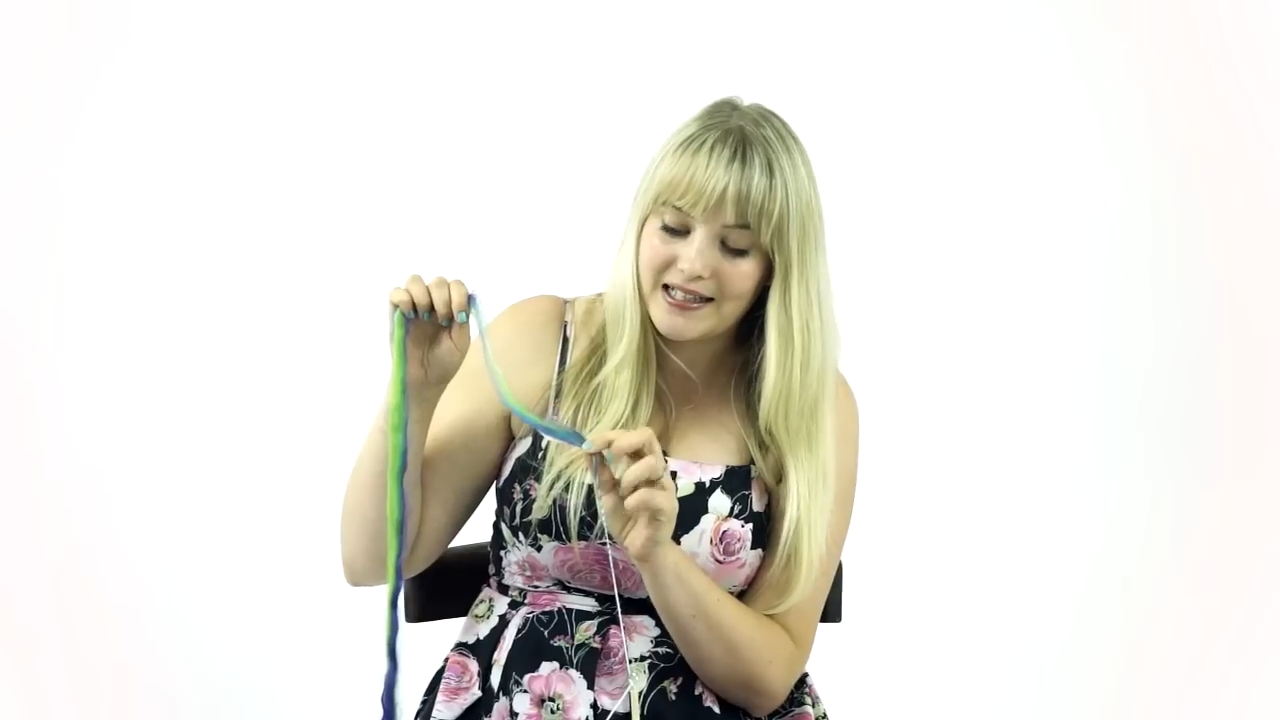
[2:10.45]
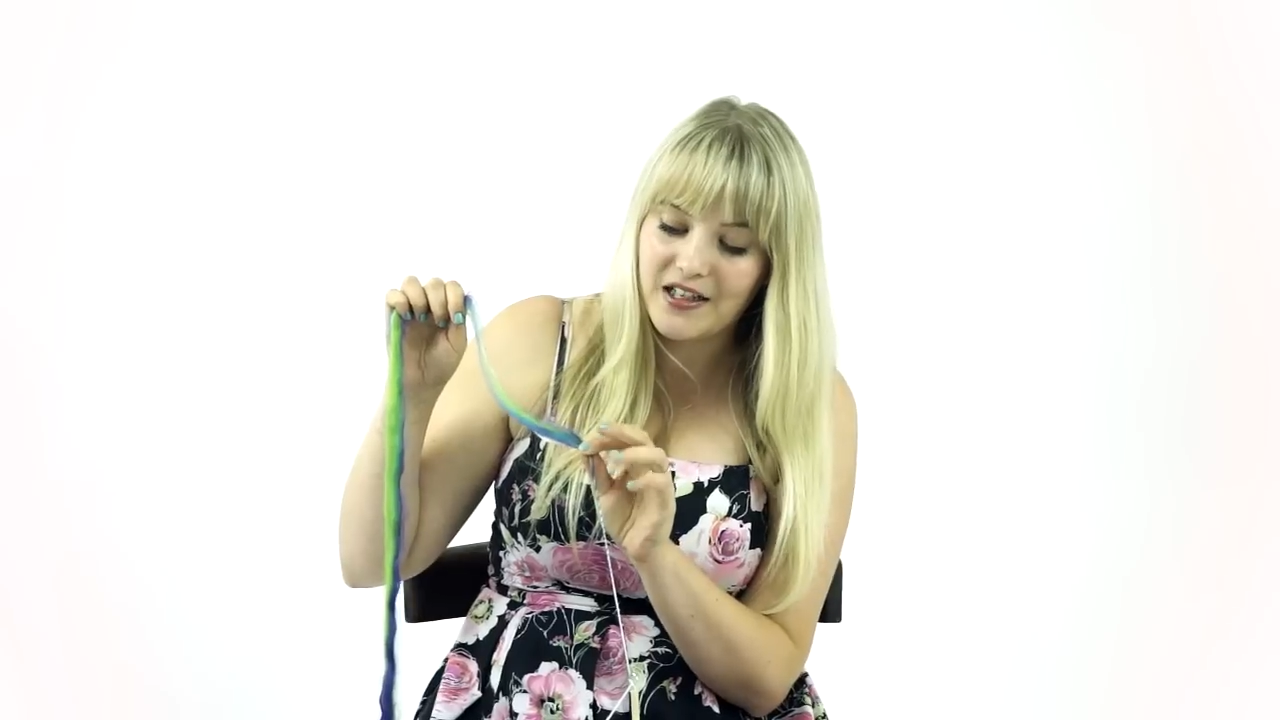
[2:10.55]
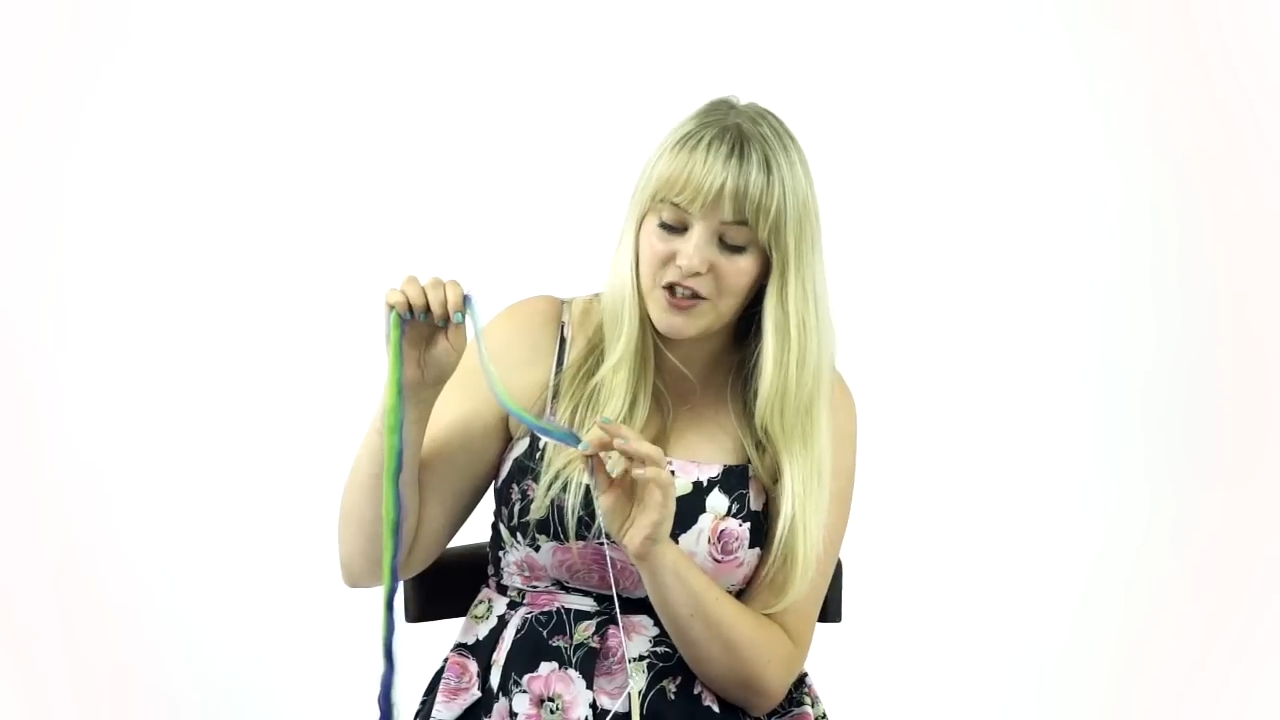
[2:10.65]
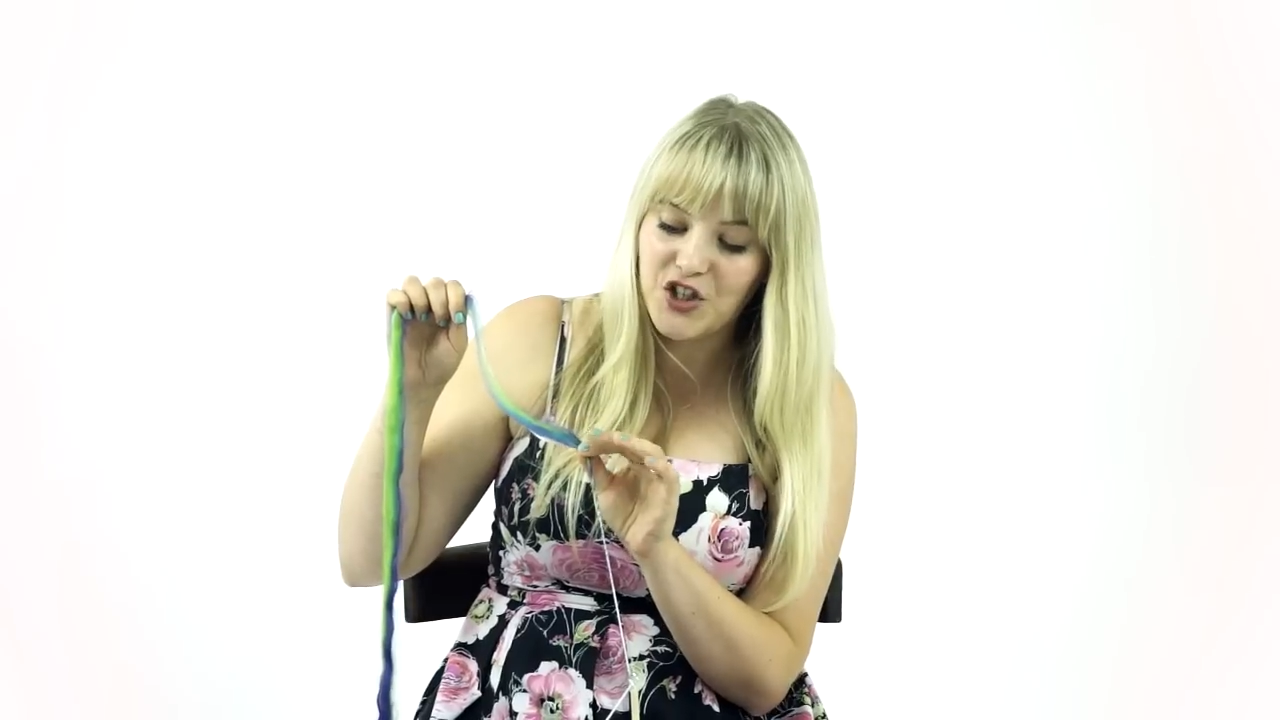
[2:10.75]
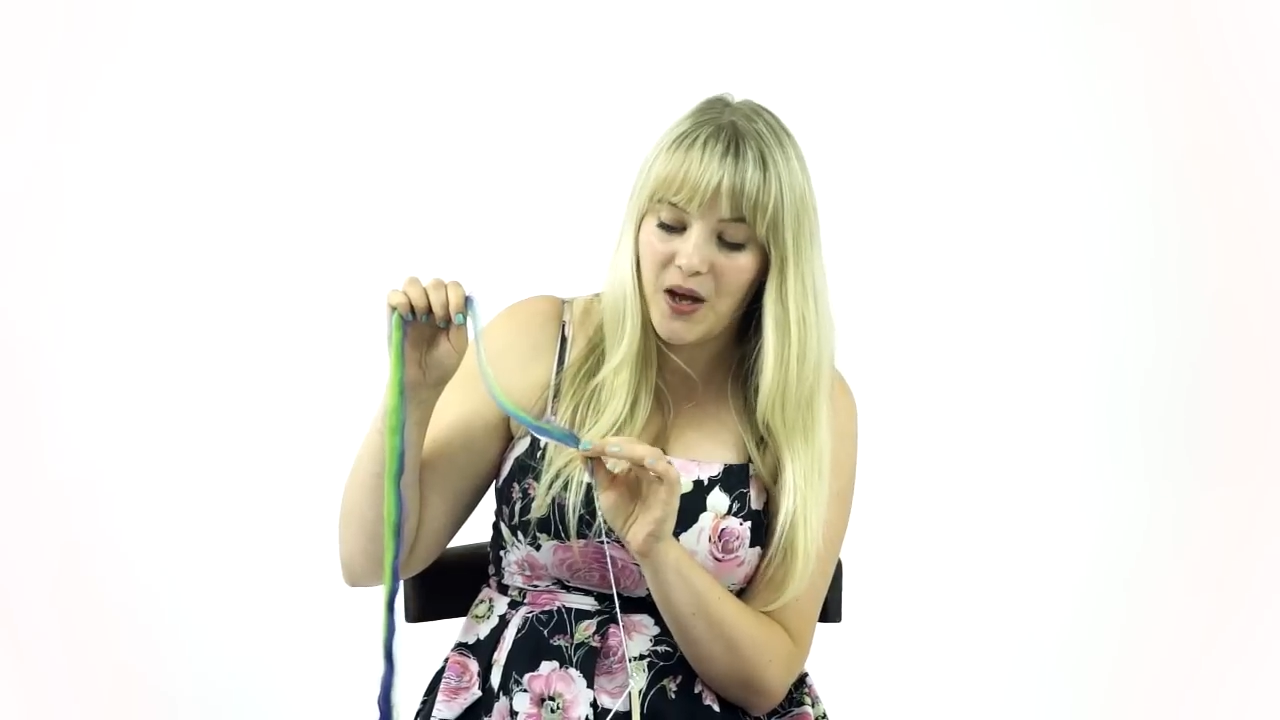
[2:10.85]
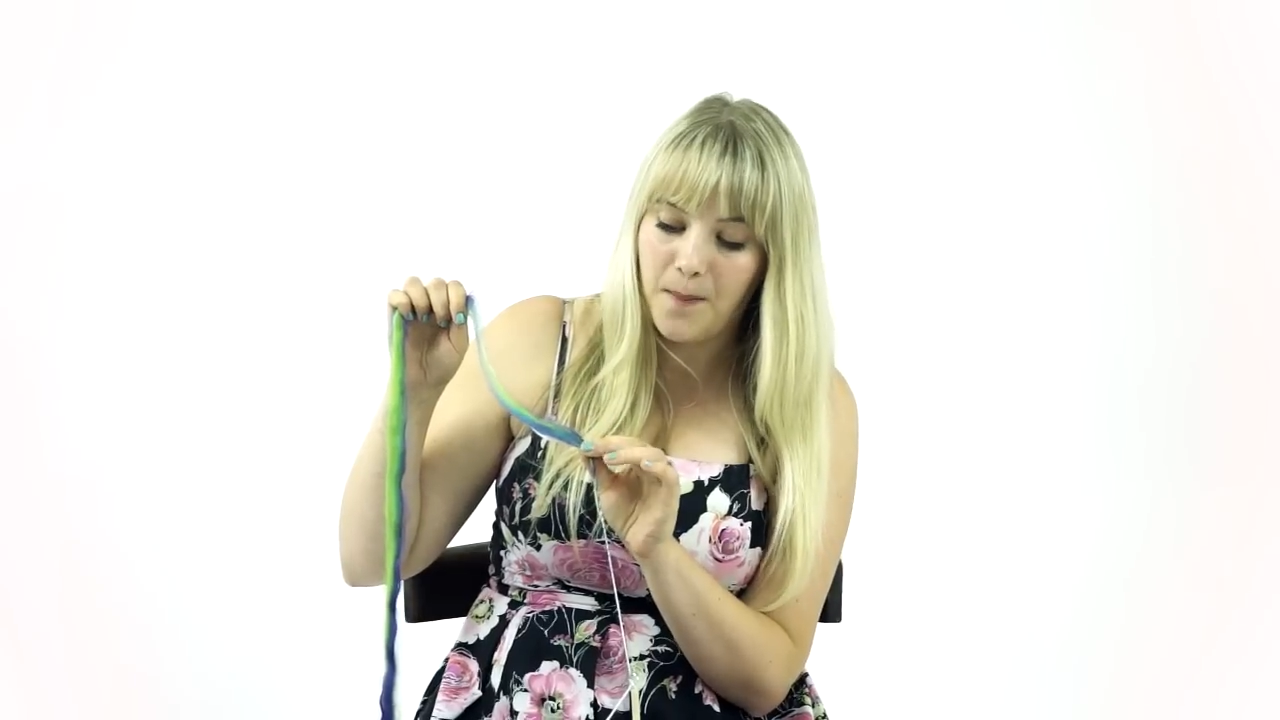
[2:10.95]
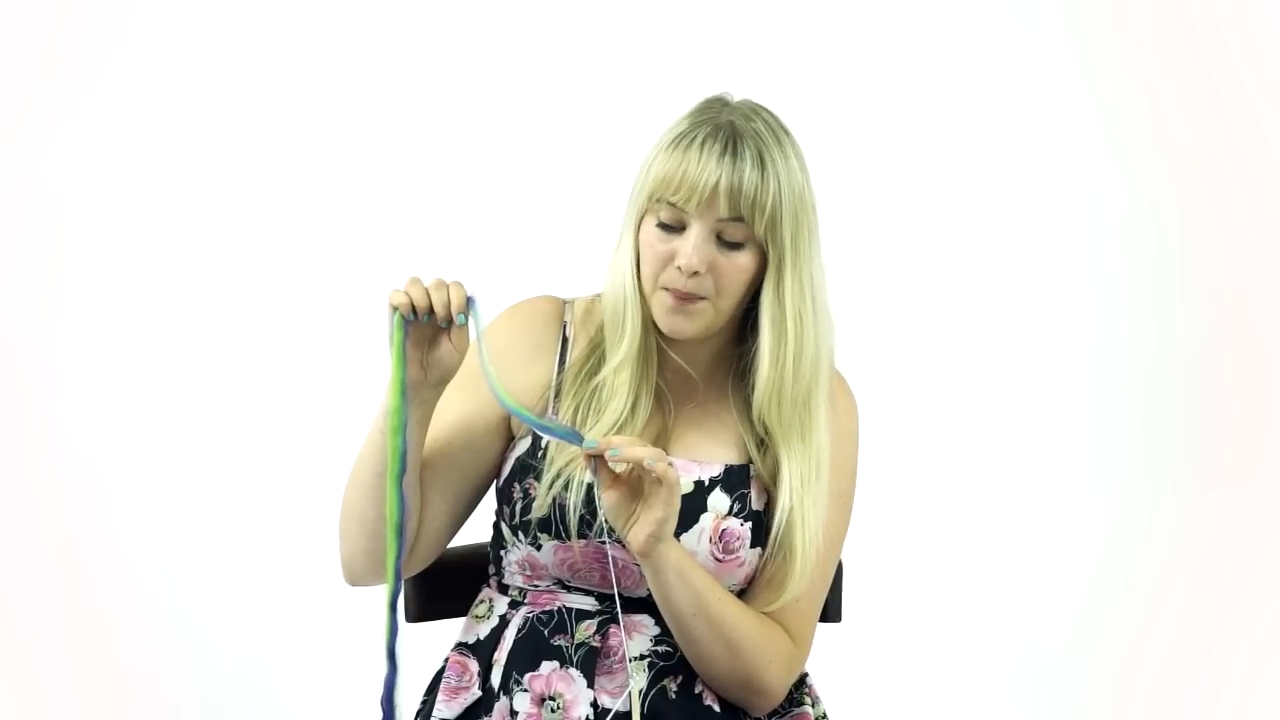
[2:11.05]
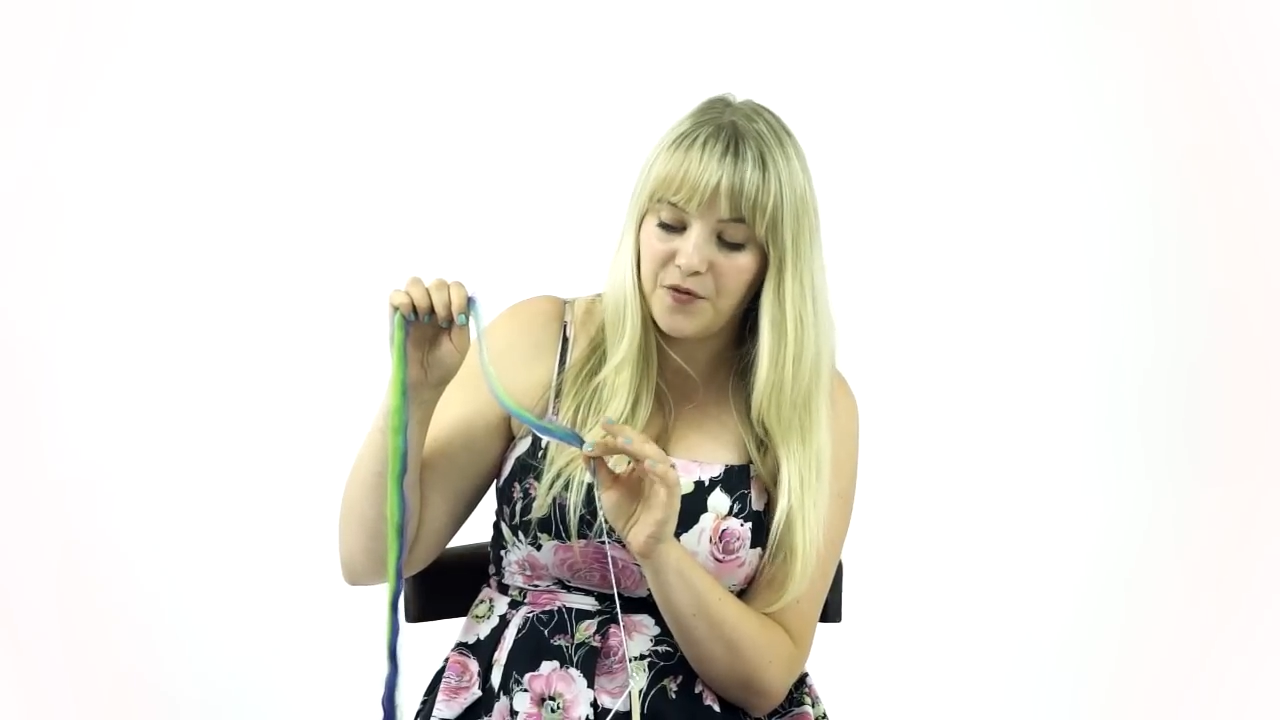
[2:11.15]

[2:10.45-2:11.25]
going to jump